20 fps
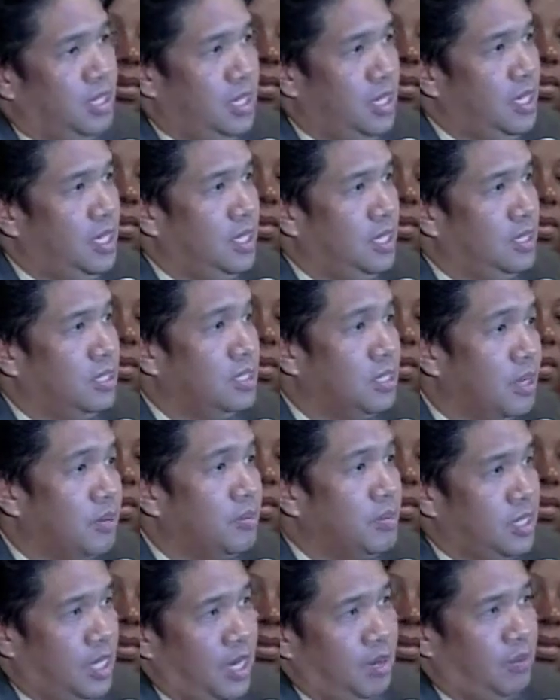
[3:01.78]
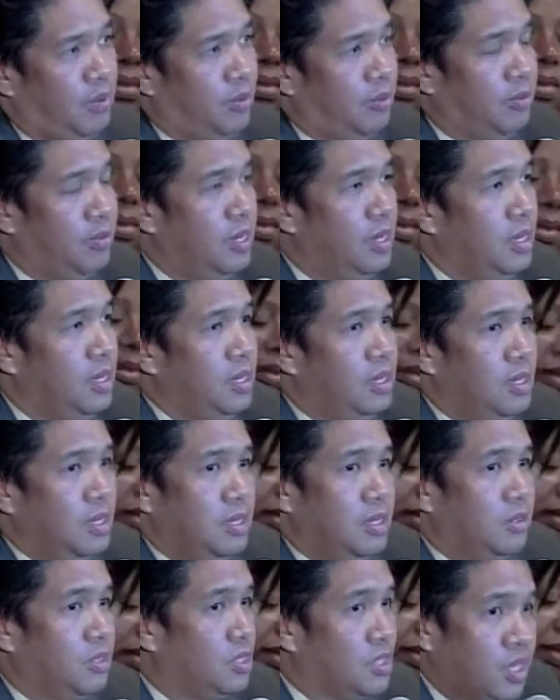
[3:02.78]
need some type of
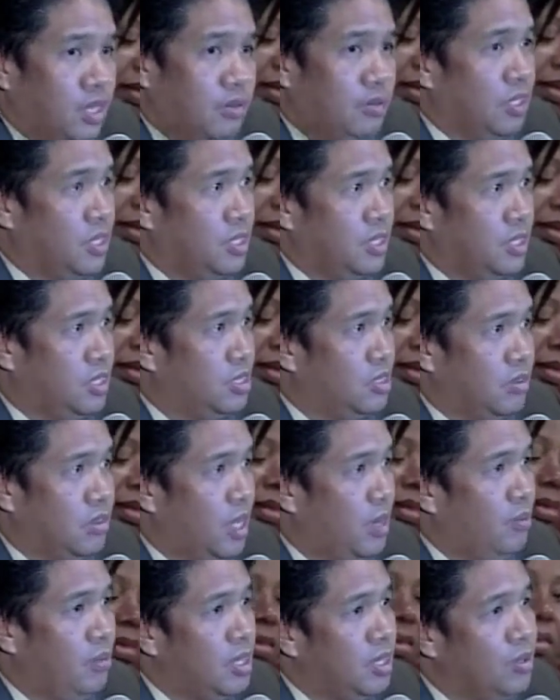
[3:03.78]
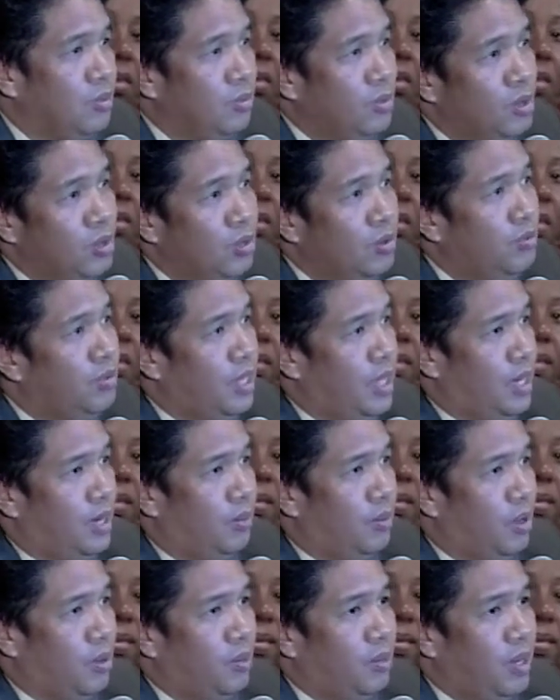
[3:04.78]
services so that we can move
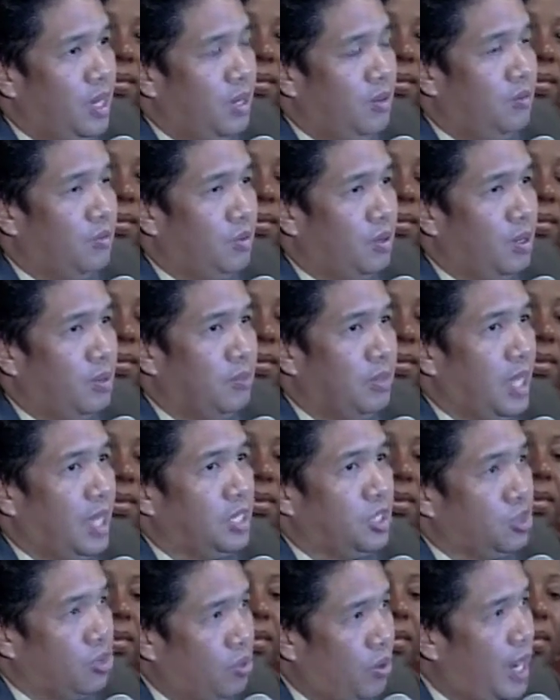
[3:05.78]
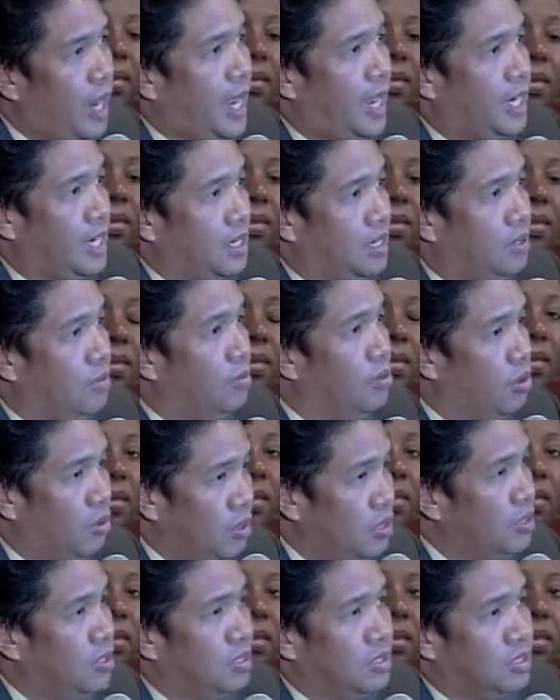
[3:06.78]
them away from that track of
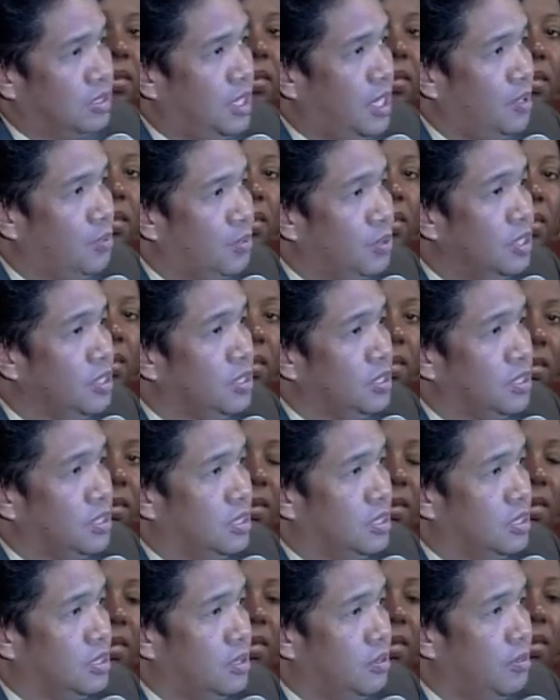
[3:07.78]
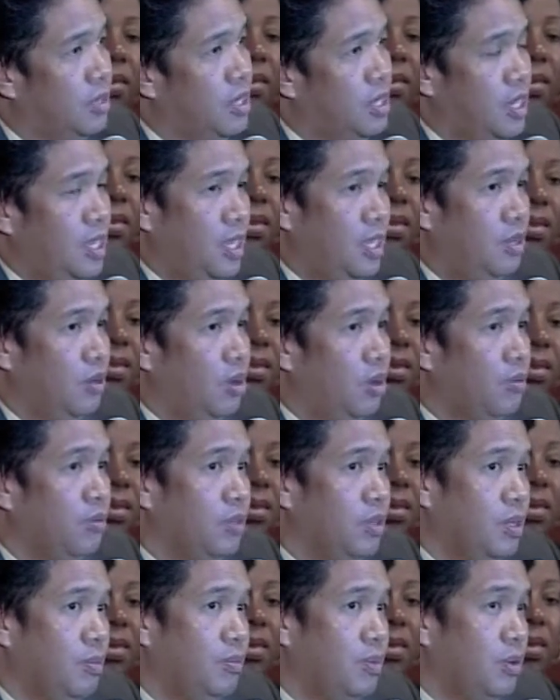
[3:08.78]
going to the state prison system and
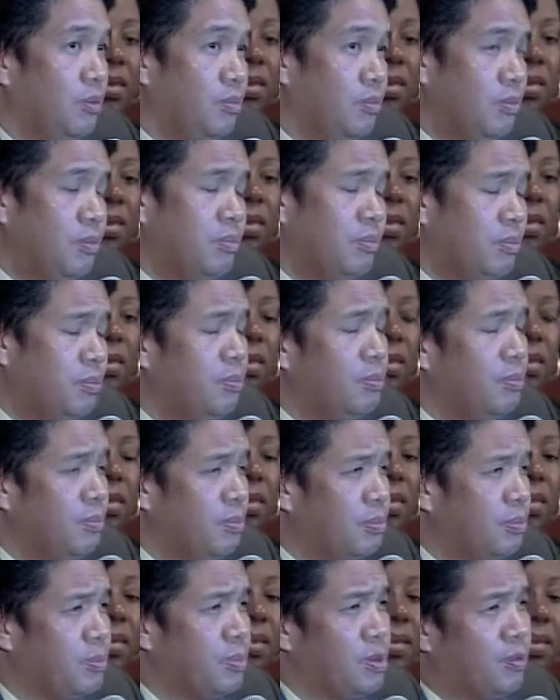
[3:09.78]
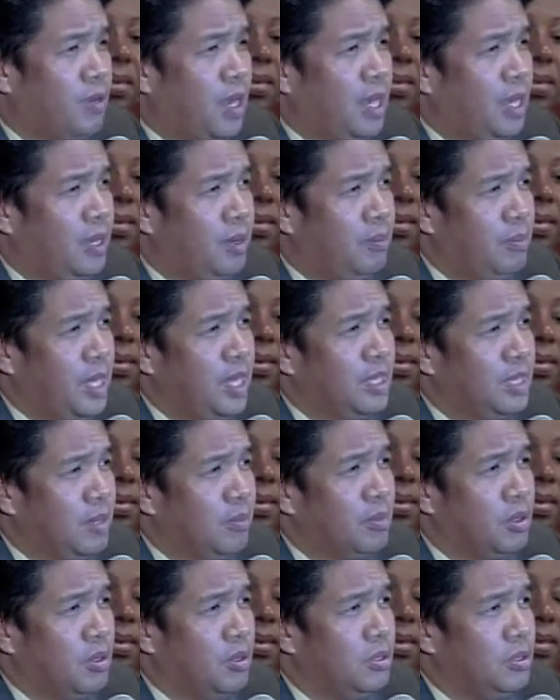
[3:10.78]
hopefully make them
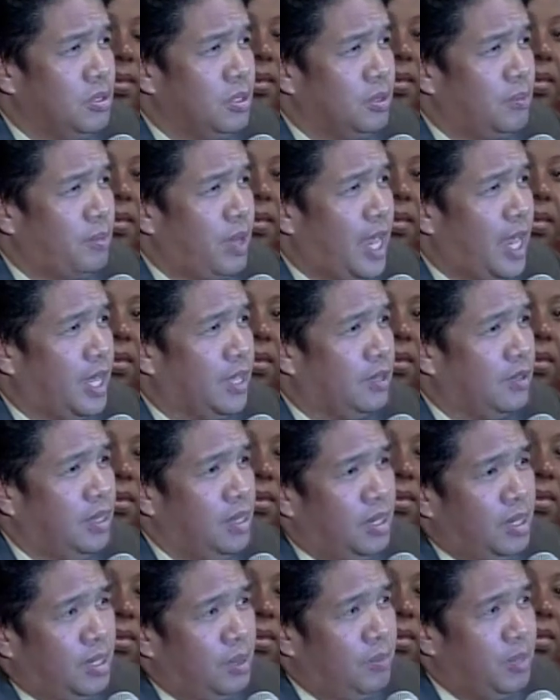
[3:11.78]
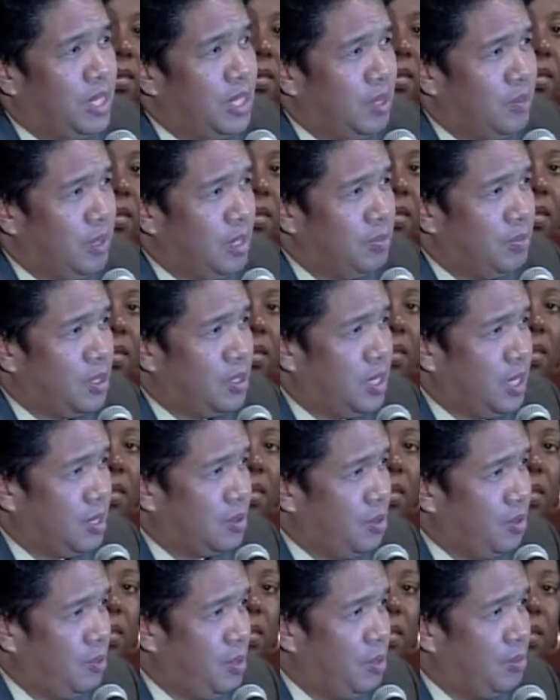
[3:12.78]
go into the path of becoming
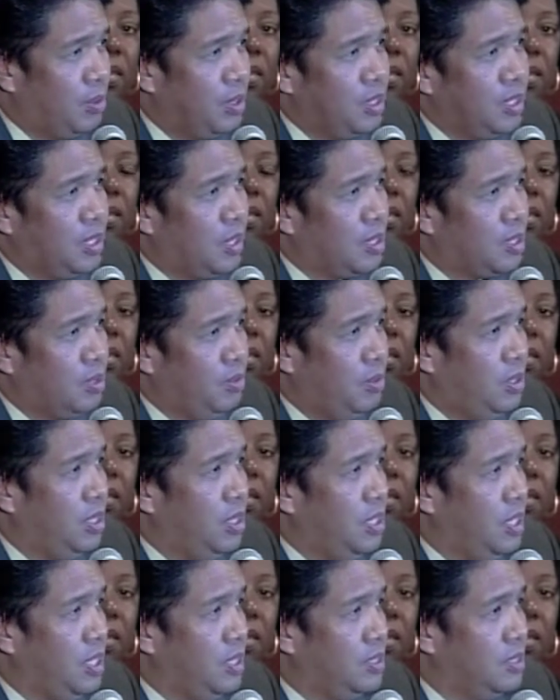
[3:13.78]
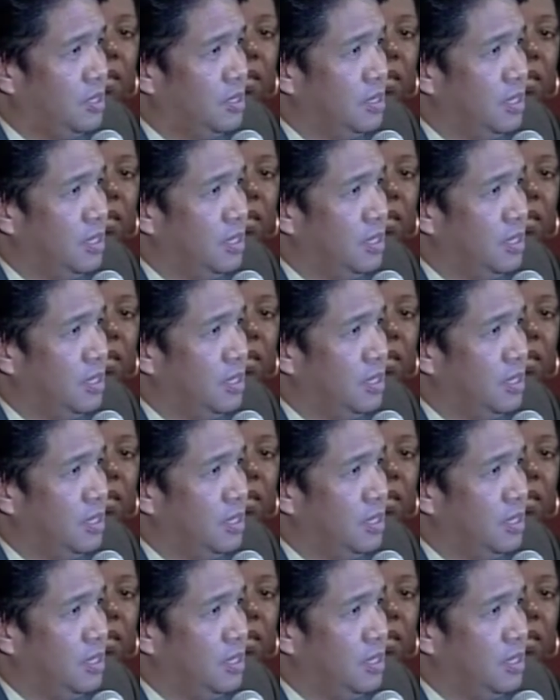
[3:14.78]
productive people in our communities.